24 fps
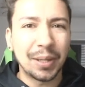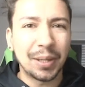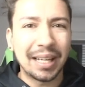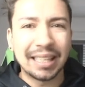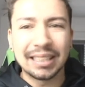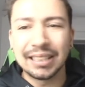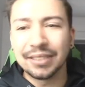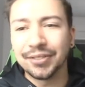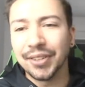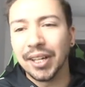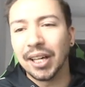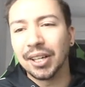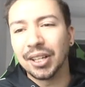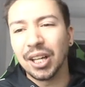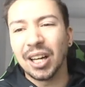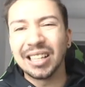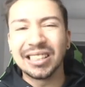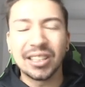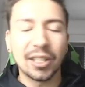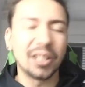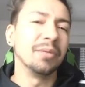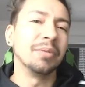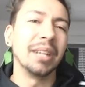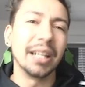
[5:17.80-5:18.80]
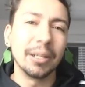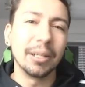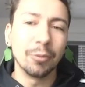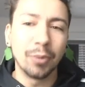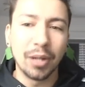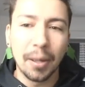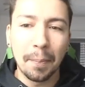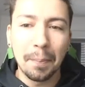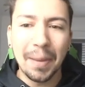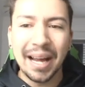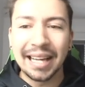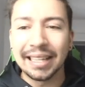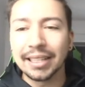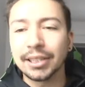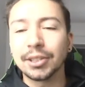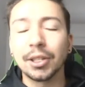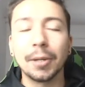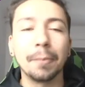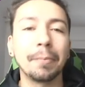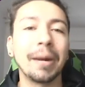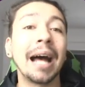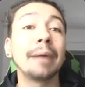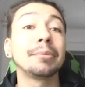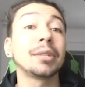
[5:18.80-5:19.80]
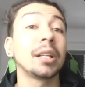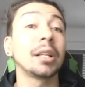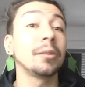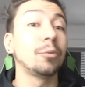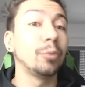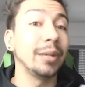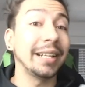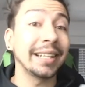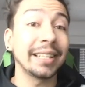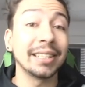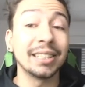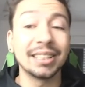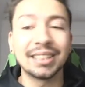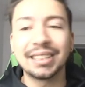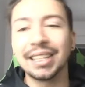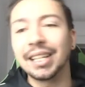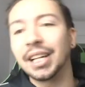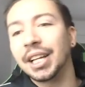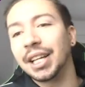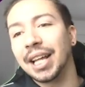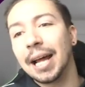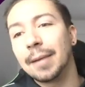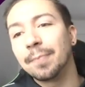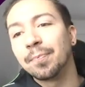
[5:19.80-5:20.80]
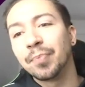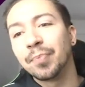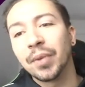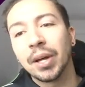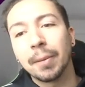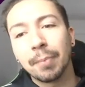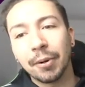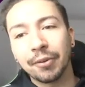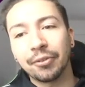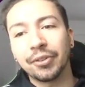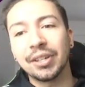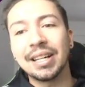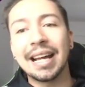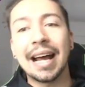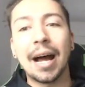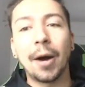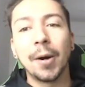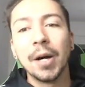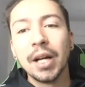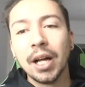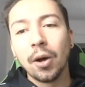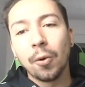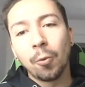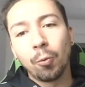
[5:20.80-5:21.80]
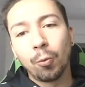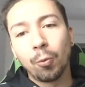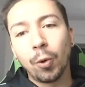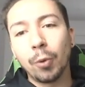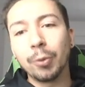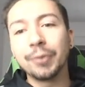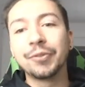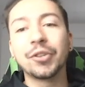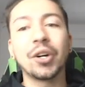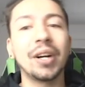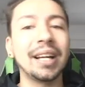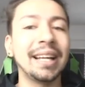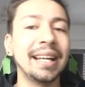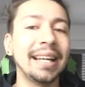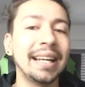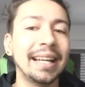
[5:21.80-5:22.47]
a transfer that I don't really want to make. So perhaps I reconsider then. But for now, what we've got